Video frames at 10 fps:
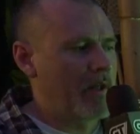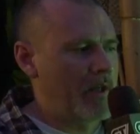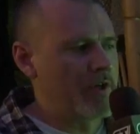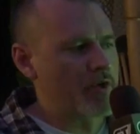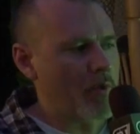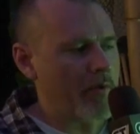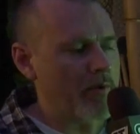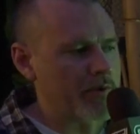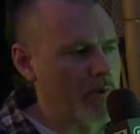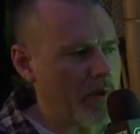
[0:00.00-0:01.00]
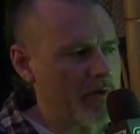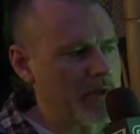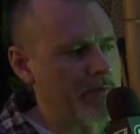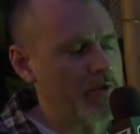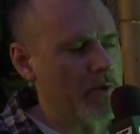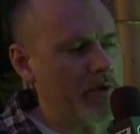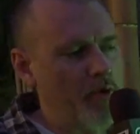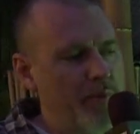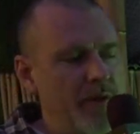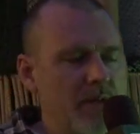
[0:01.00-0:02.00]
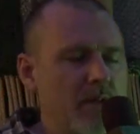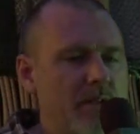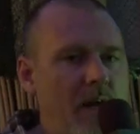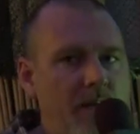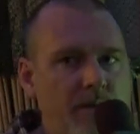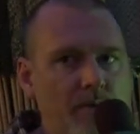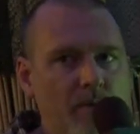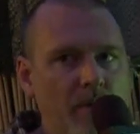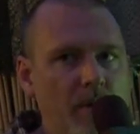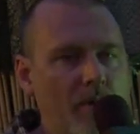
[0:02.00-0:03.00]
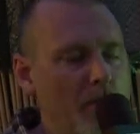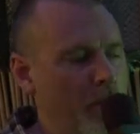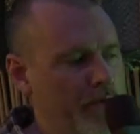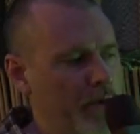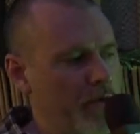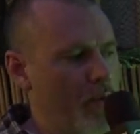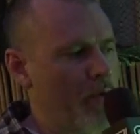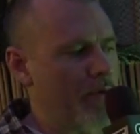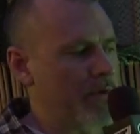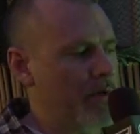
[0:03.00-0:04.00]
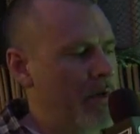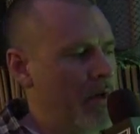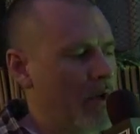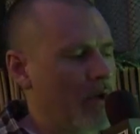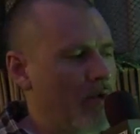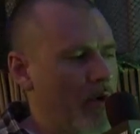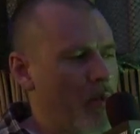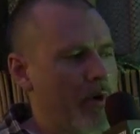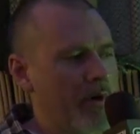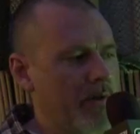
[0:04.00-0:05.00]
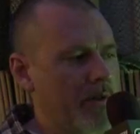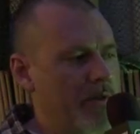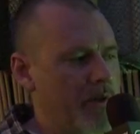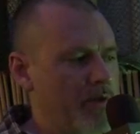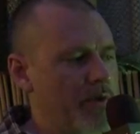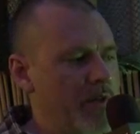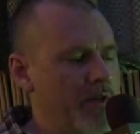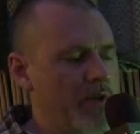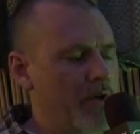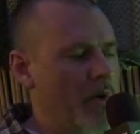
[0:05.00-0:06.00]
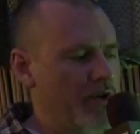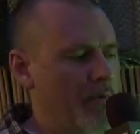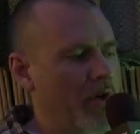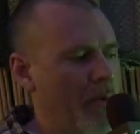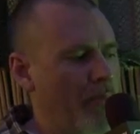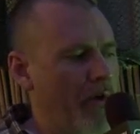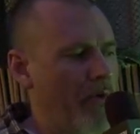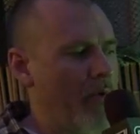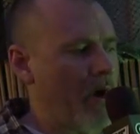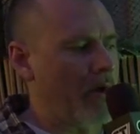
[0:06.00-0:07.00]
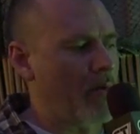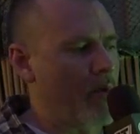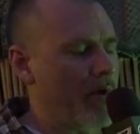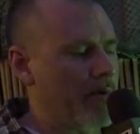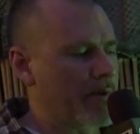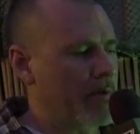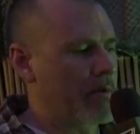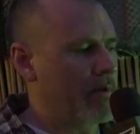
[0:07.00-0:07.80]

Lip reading: Each one of those relics gives you a little piece of the tattoo that moves you towards learning what it is that Citra's teaching you as you become part of the Ratkia warriors.